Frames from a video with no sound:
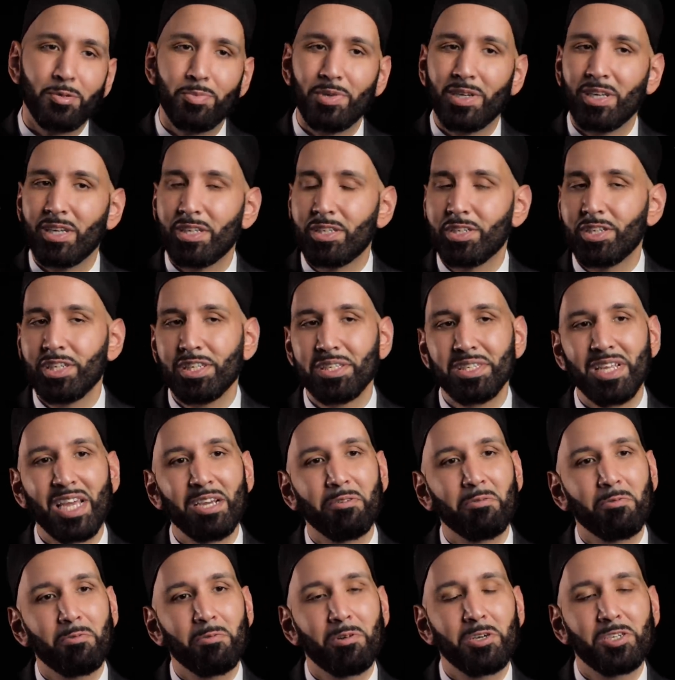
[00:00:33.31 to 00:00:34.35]
because just
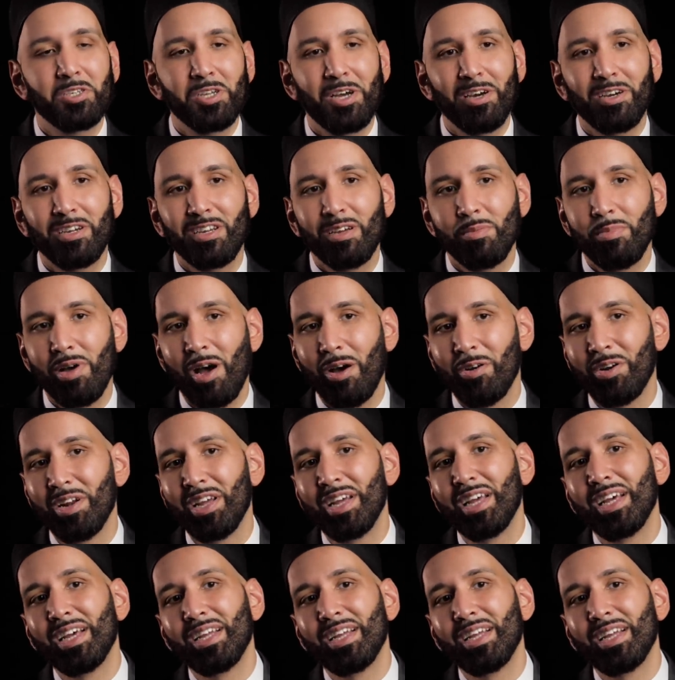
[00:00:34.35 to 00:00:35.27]
like when we were talking about